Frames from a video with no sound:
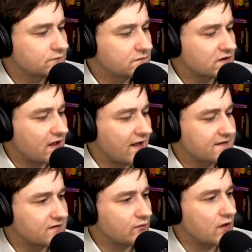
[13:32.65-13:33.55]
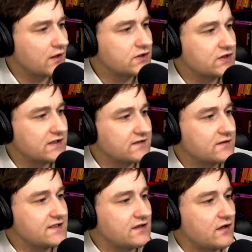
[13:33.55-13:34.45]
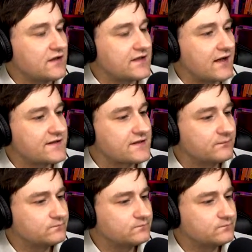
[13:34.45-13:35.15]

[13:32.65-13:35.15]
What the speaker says: Sorry, that's the wrong sheet. So these are our deaths.